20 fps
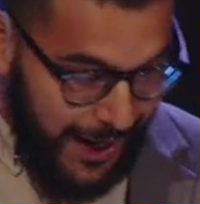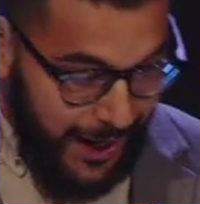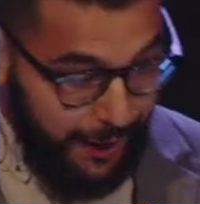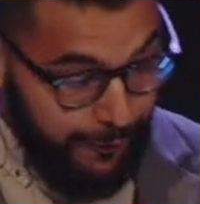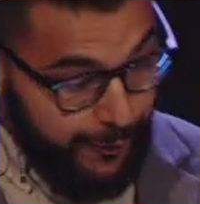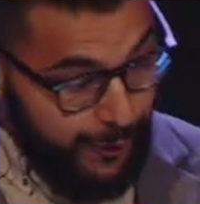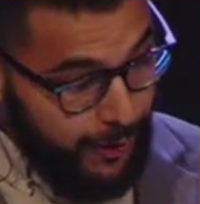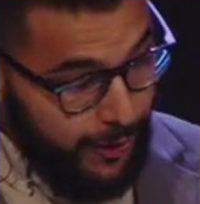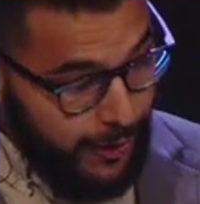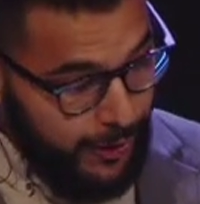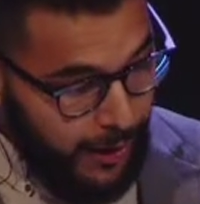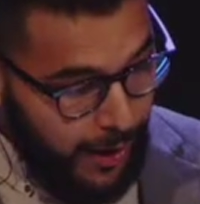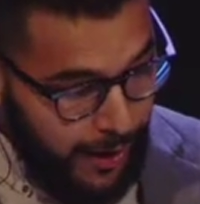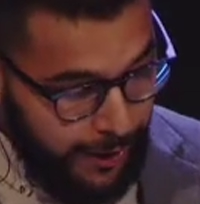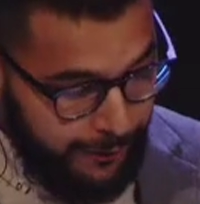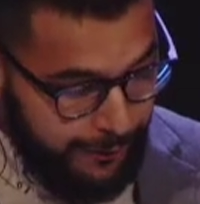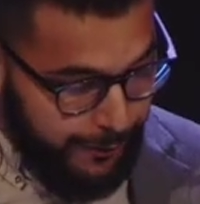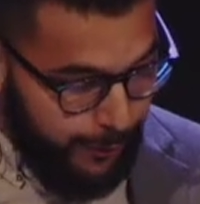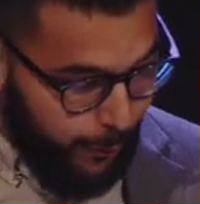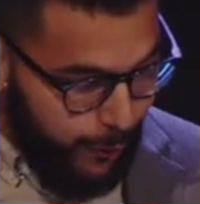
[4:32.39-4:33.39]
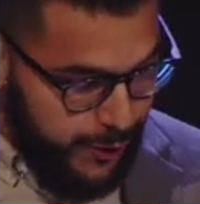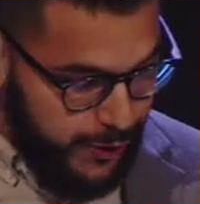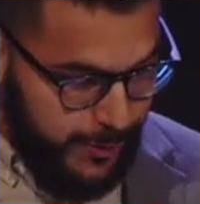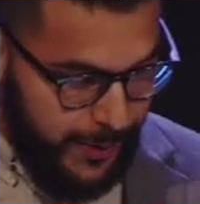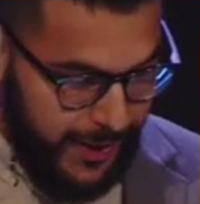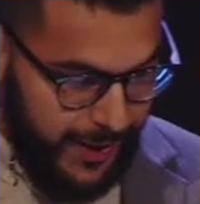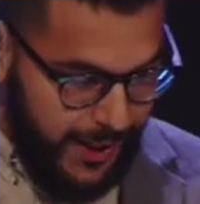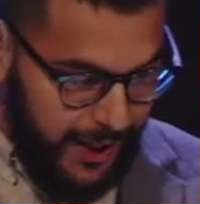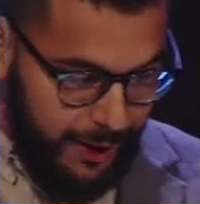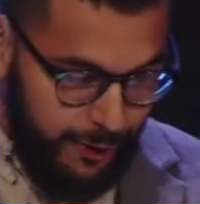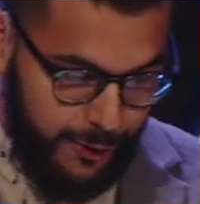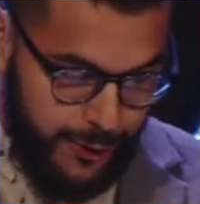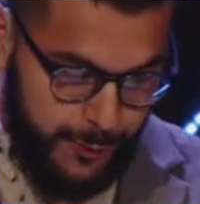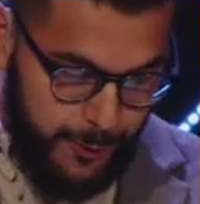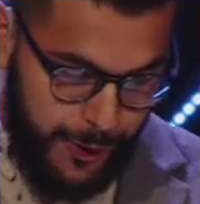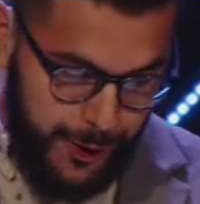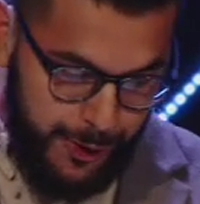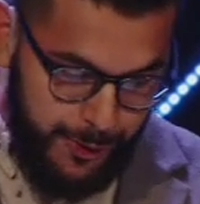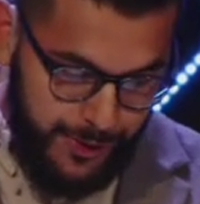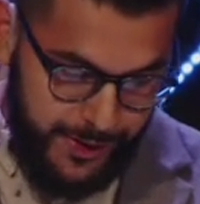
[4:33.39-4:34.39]
If you're in law enforcement, here is
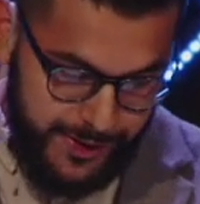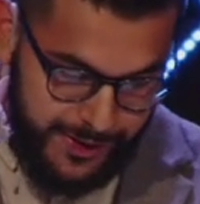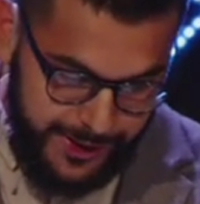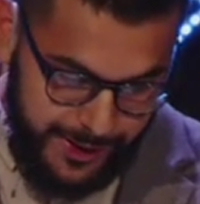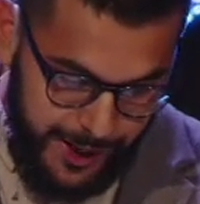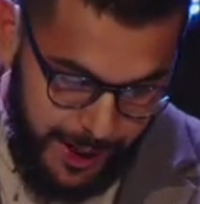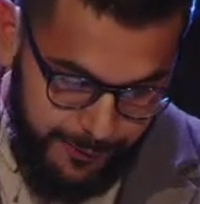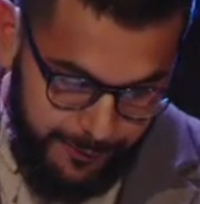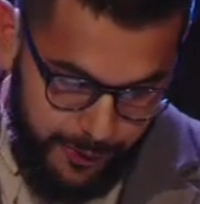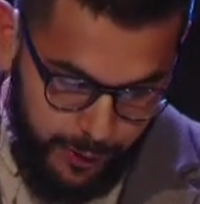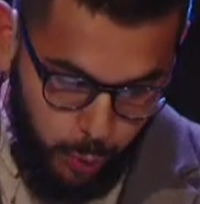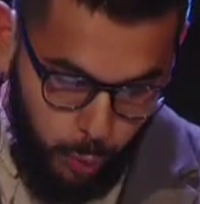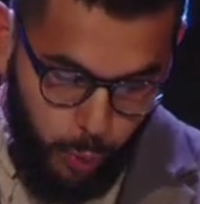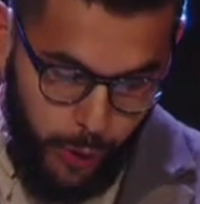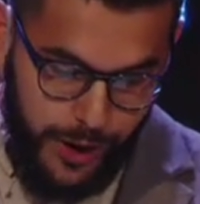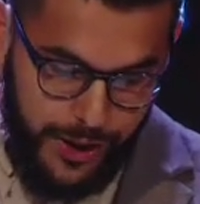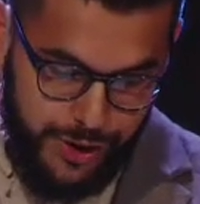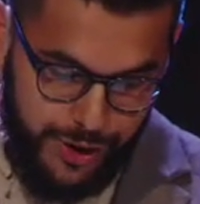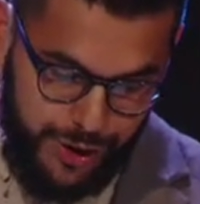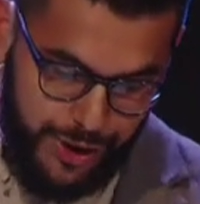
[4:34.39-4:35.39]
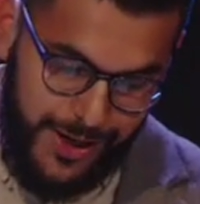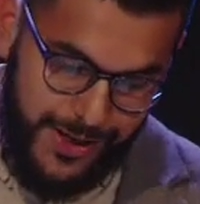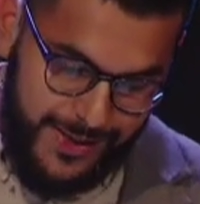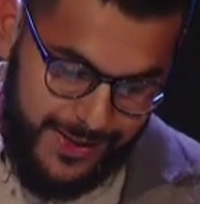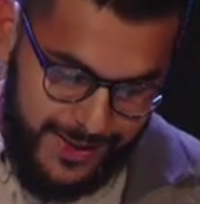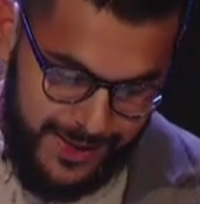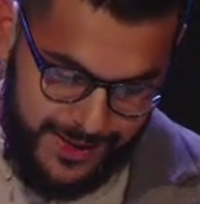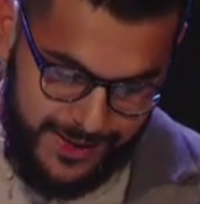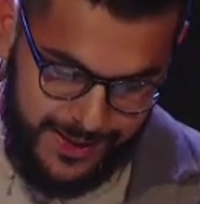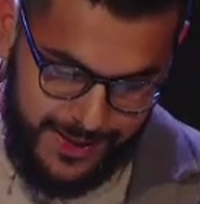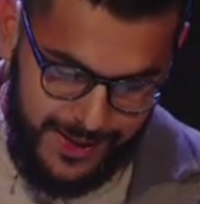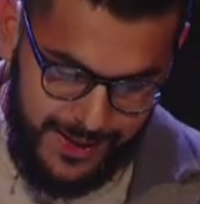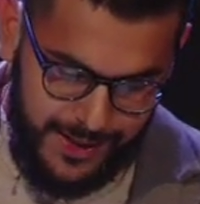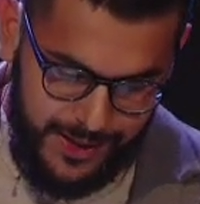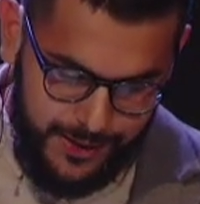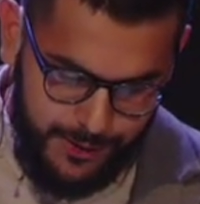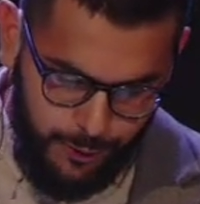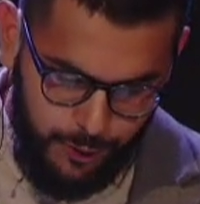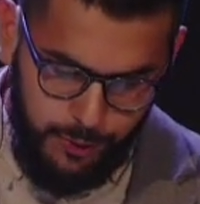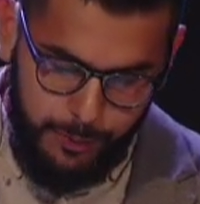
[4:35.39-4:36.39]
where you discover what justice
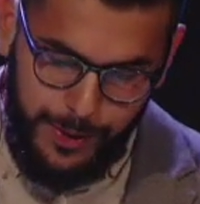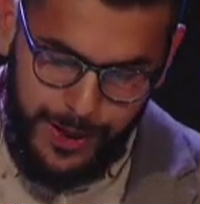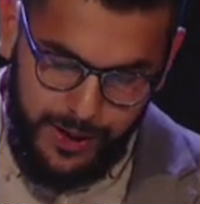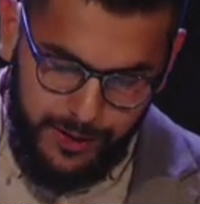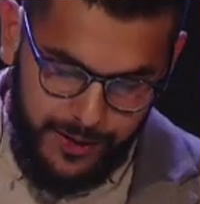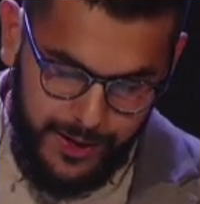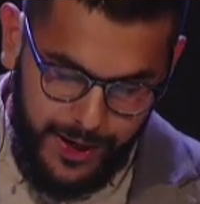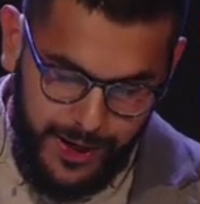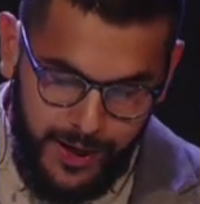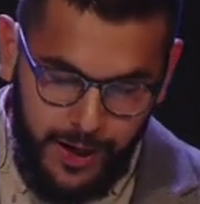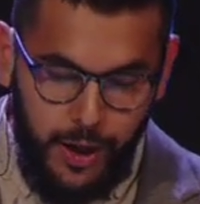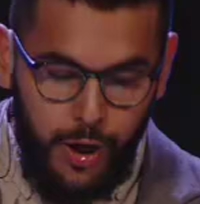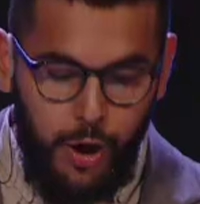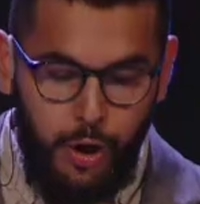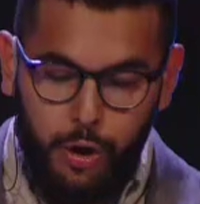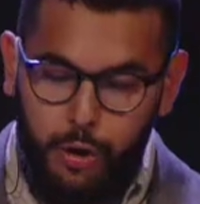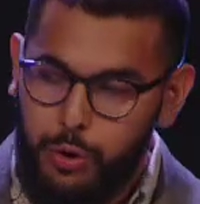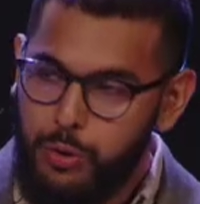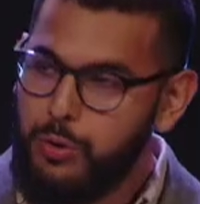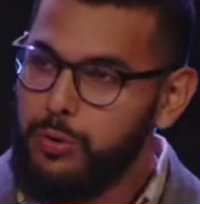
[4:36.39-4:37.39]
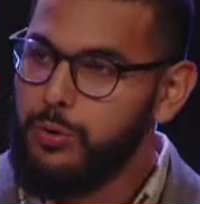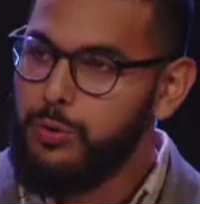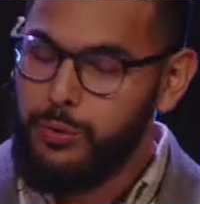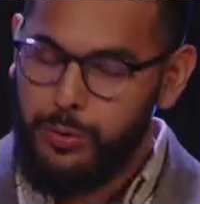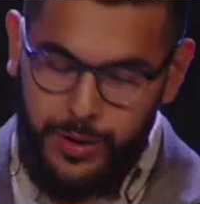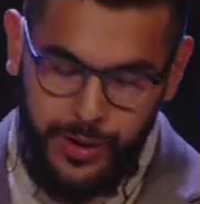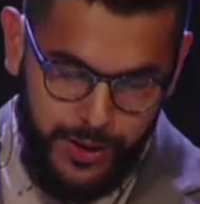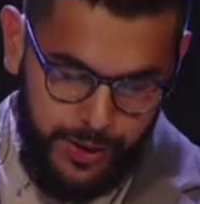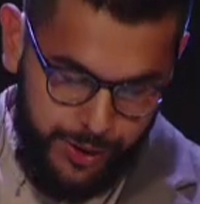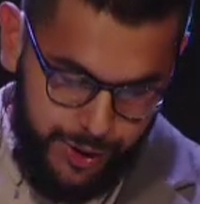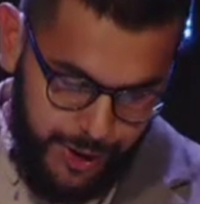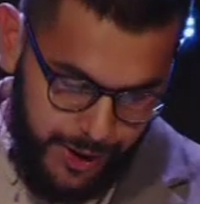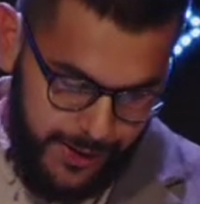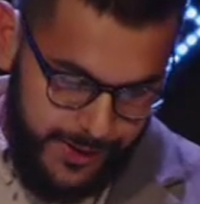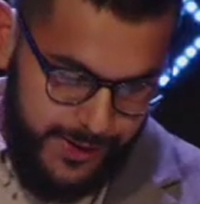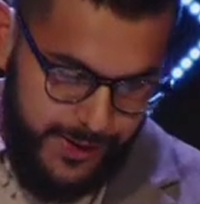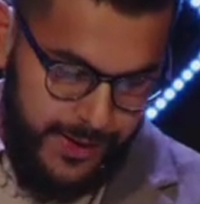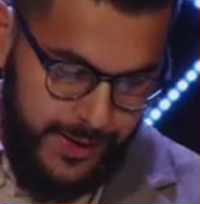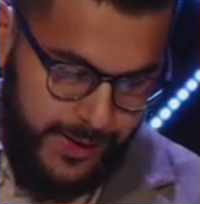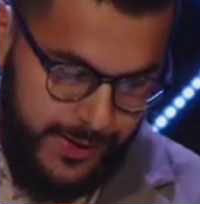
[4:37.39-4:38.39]
is, or better yet, who
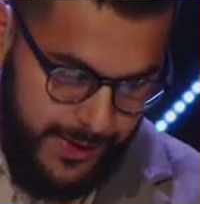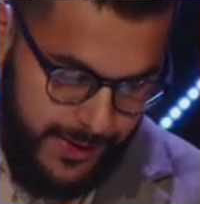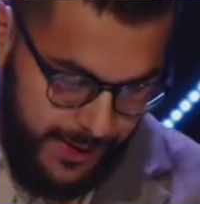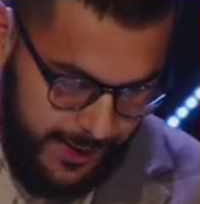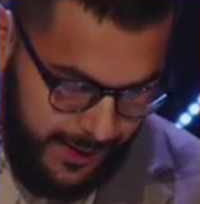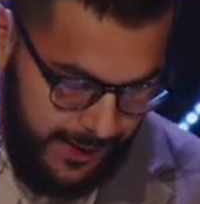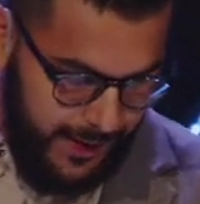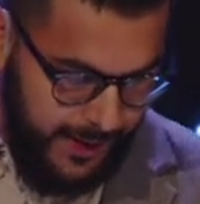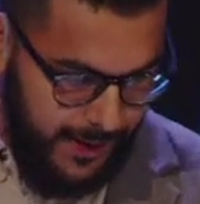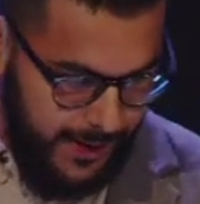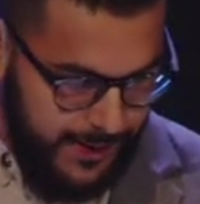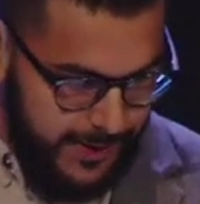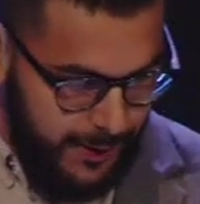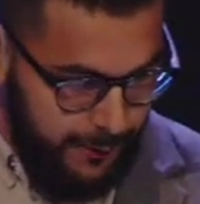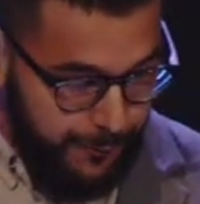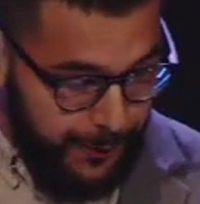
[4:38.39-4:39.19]
justice is.